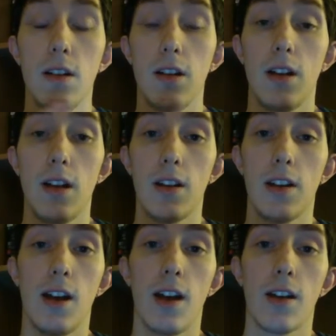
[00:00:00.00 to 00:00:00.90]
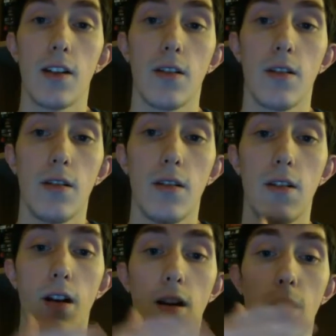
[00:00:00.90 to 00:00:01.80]
attacks
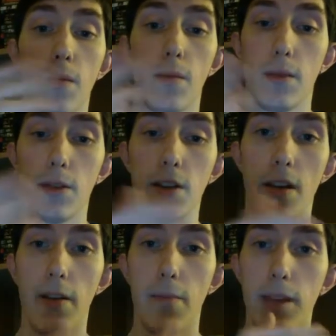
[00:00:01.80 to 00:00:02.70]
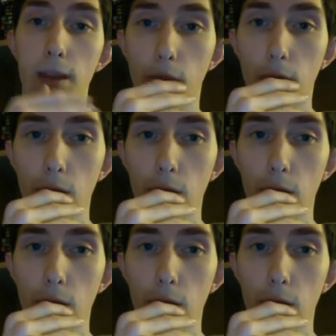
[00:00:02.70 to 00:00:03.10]
on the Syrian people,